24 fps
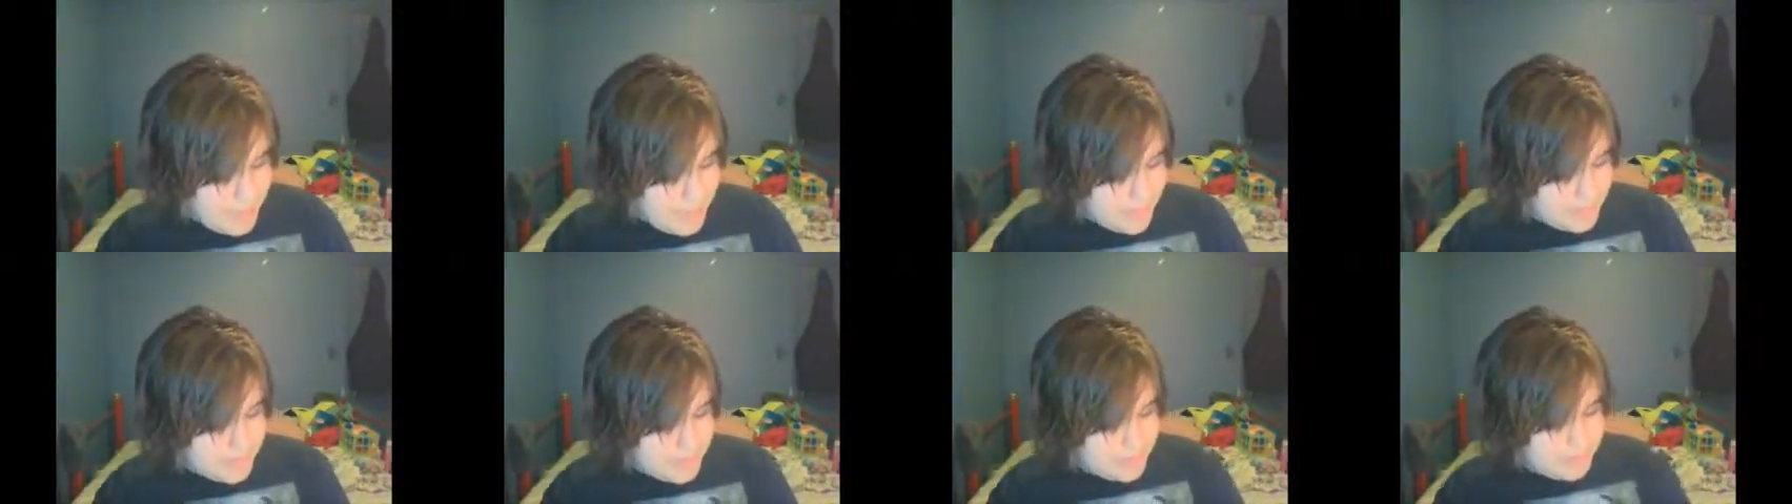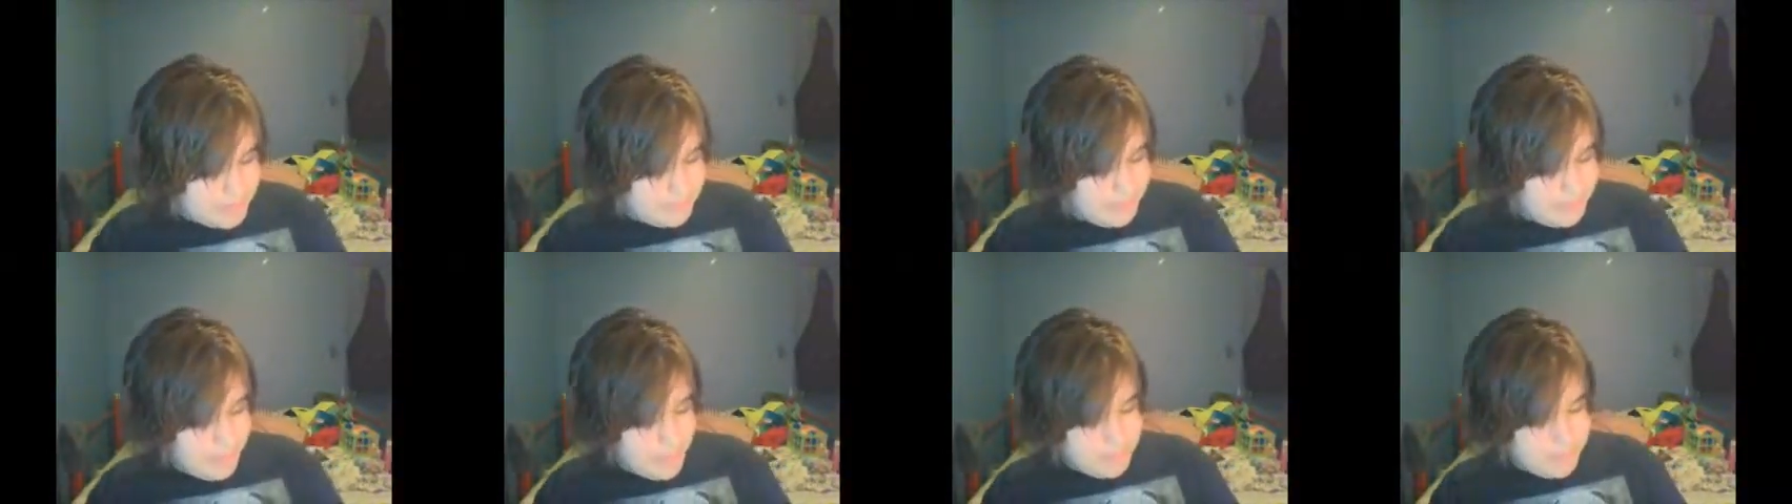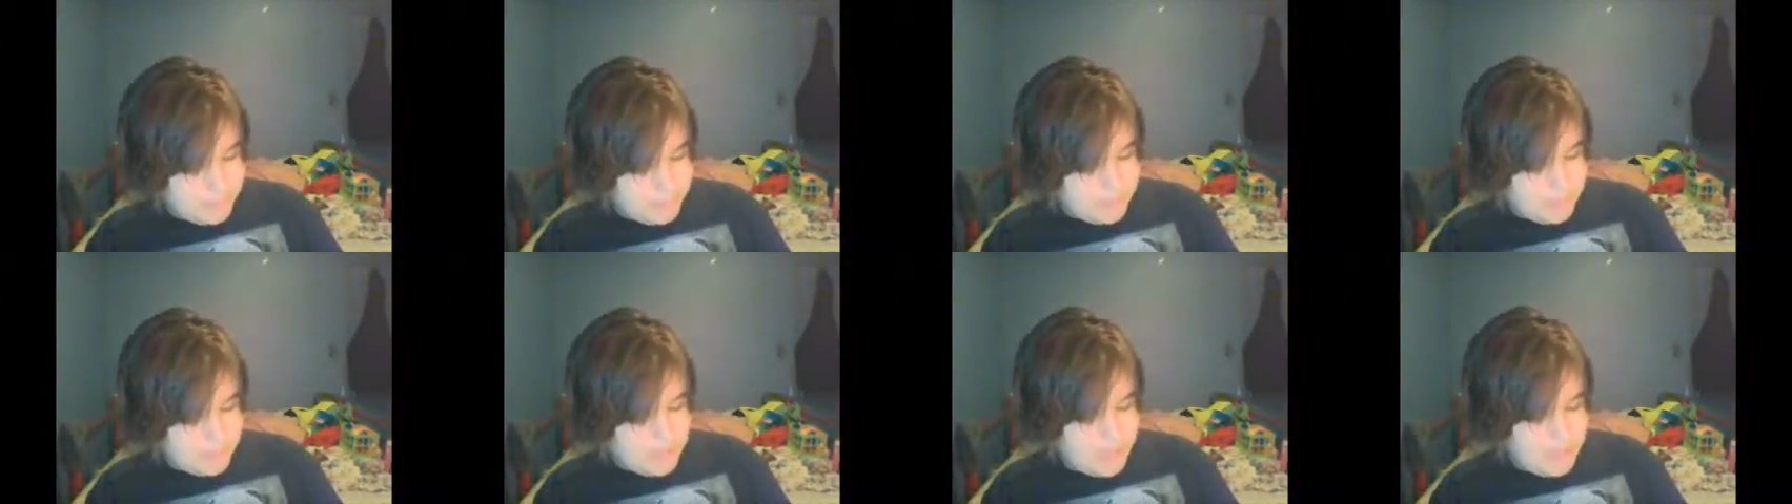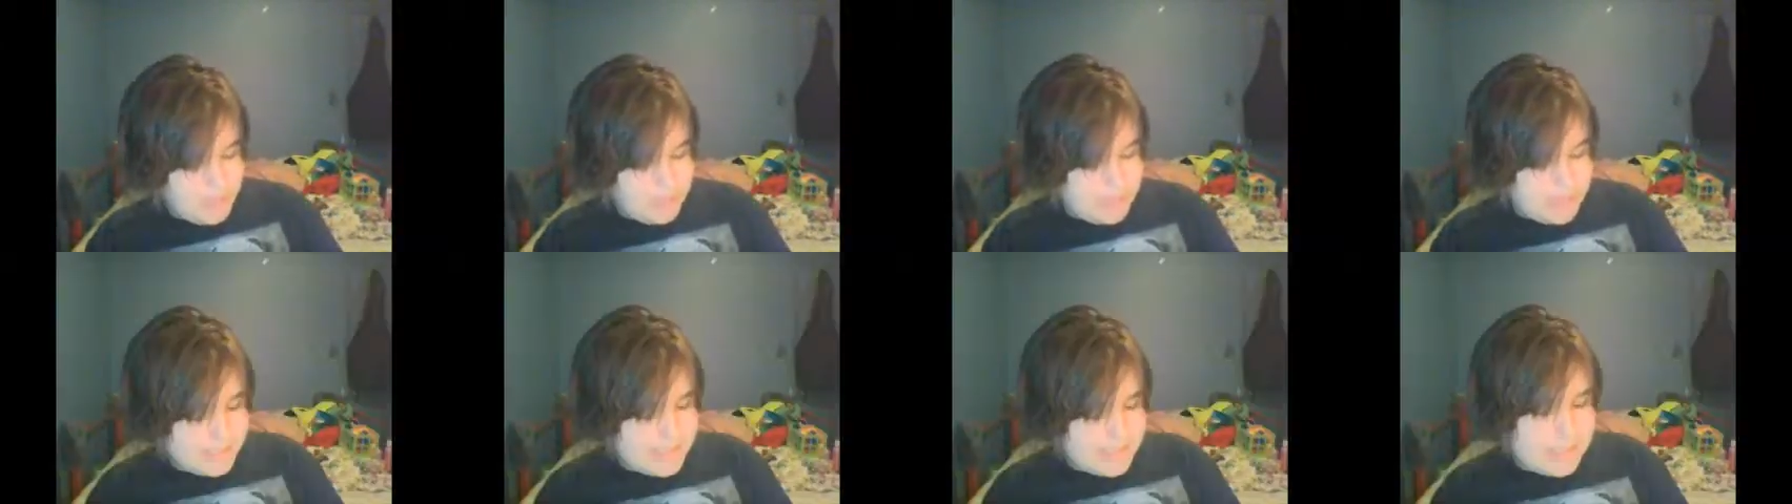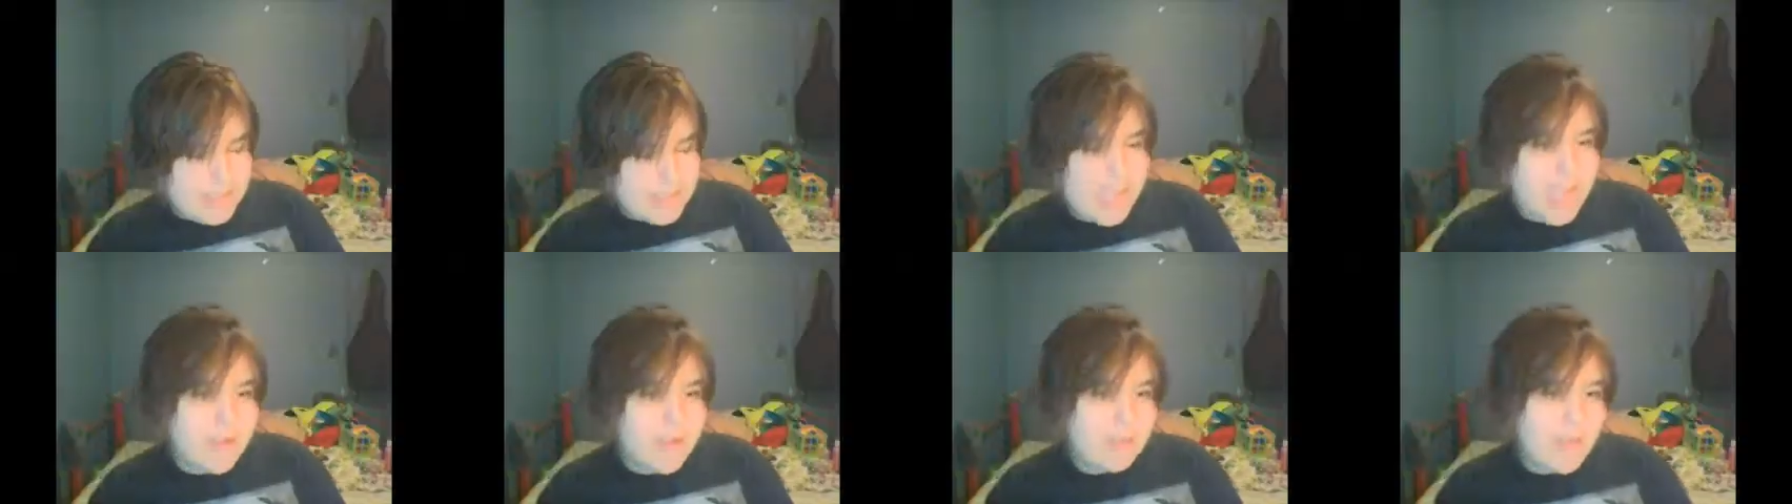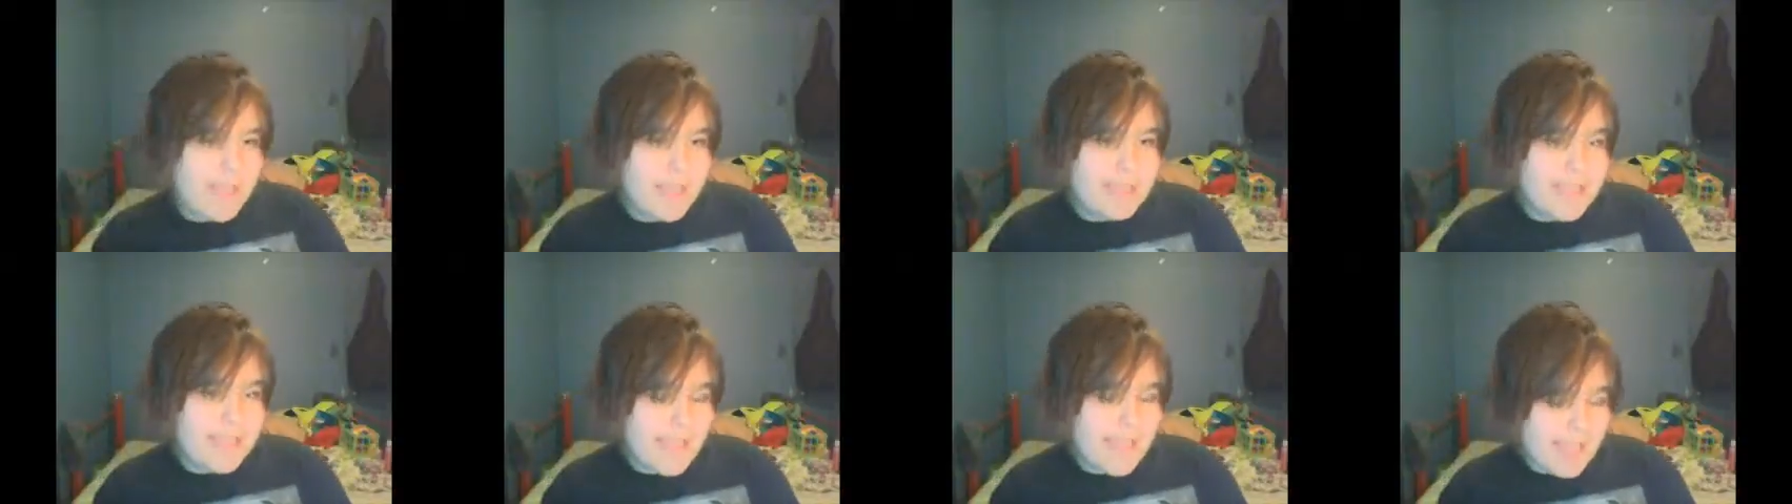No Bubble Jelly
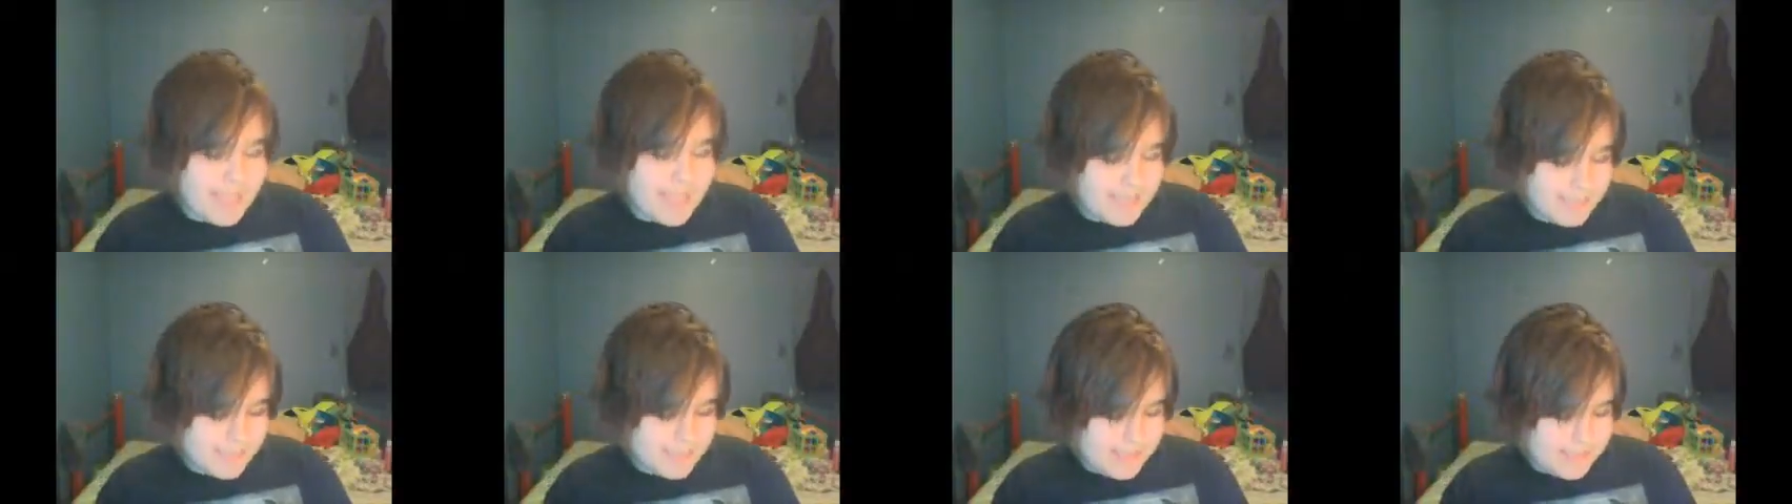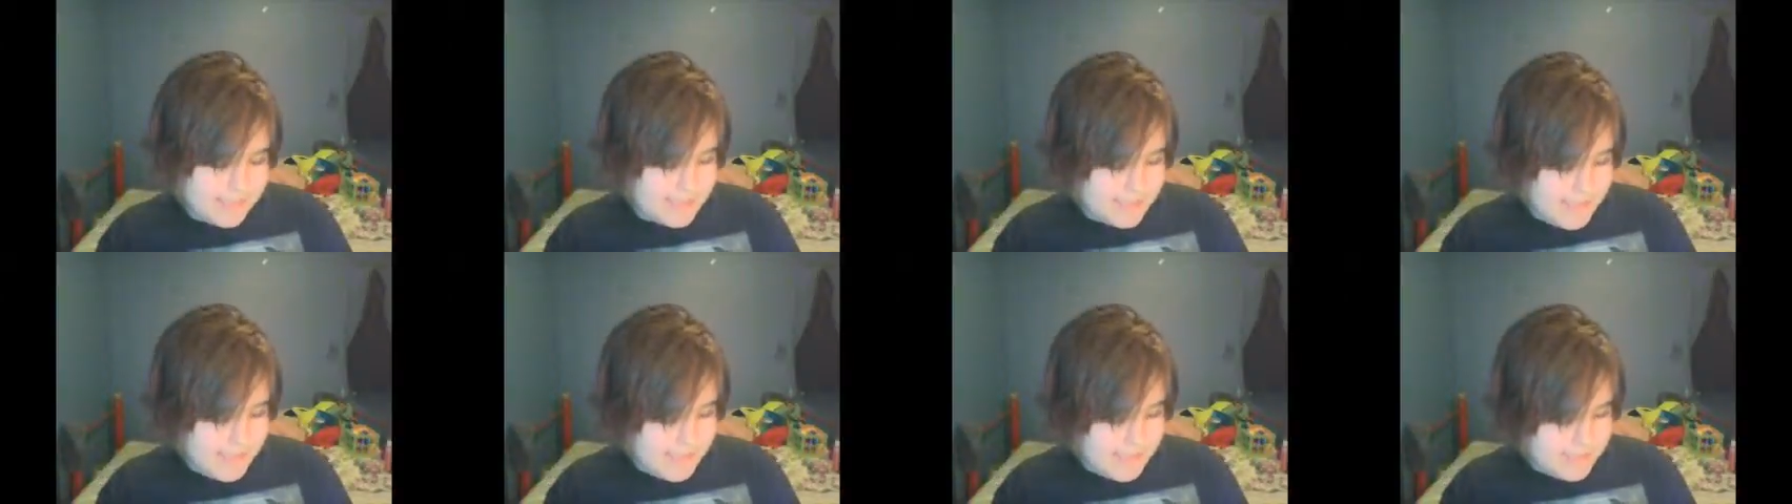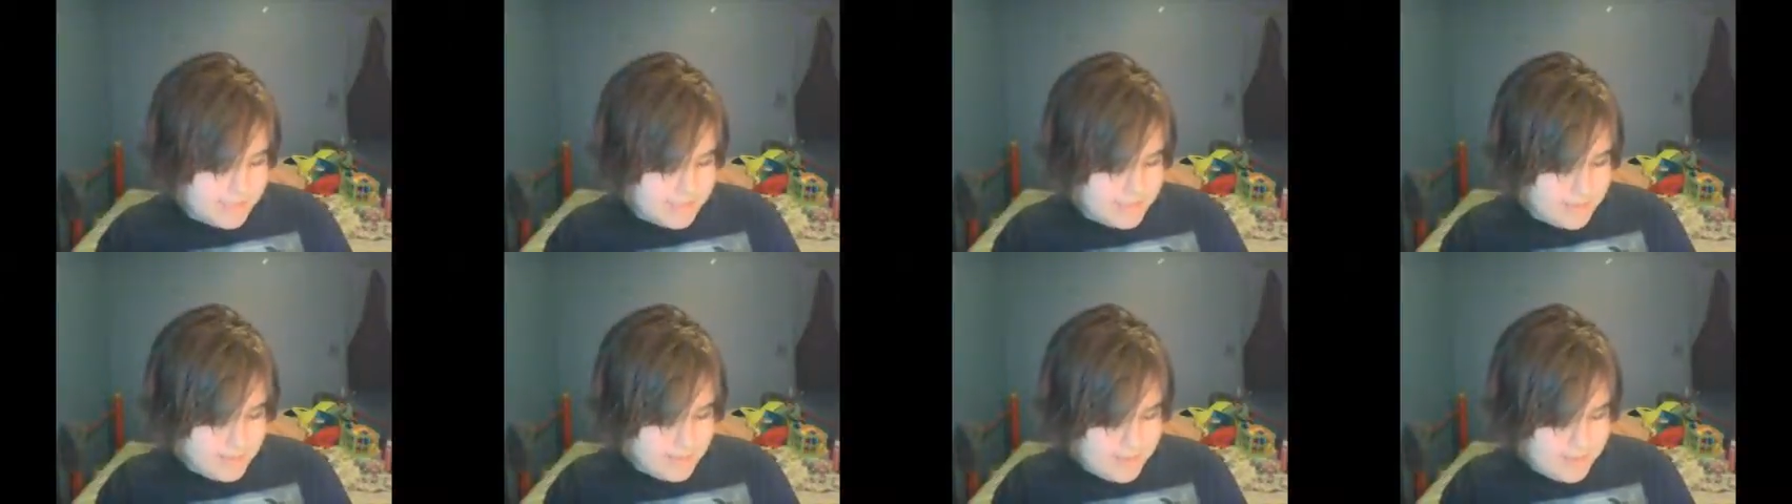DIY Candy Set.